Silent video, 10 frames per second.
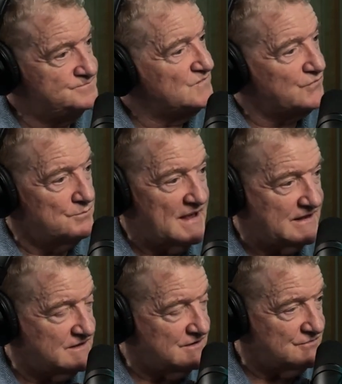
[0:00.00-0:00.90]
for
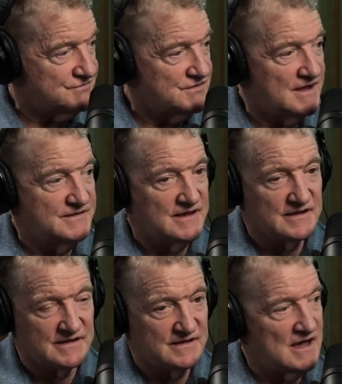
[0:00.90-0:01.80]
many years, and
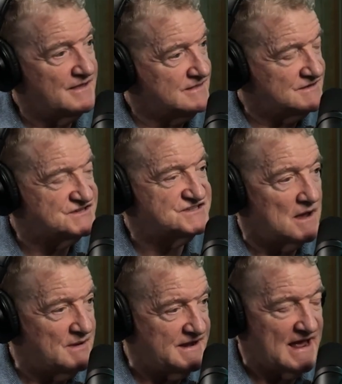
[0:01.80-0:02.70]
I think
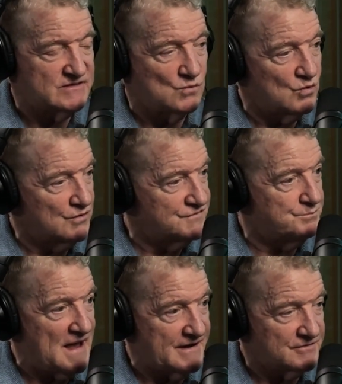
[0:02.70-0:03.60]
some in that the world's
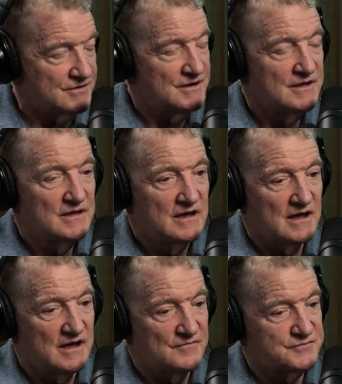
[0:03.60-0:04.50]
better
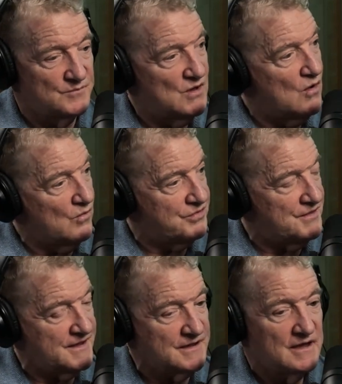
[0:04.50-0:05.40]
from the whole
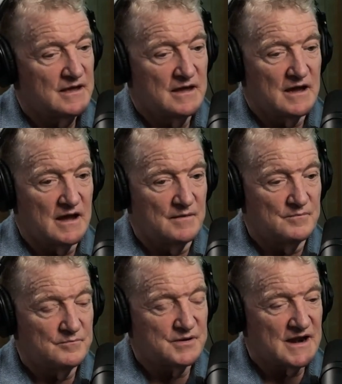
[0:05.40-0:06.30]
thing.
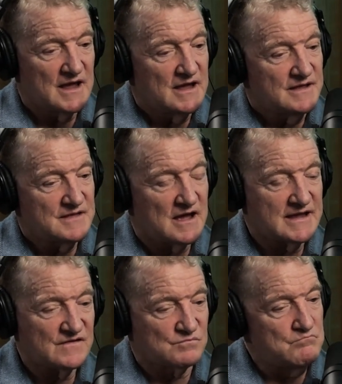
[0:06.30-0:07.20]
But I
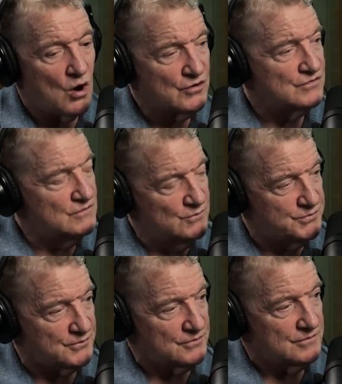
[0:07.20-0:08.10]
guess Martin
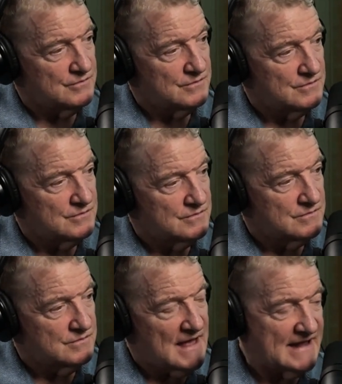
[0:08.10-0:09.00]
Luther,
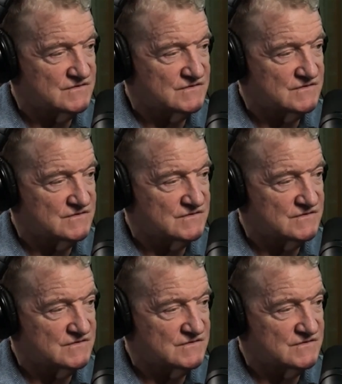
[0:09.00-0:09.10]
that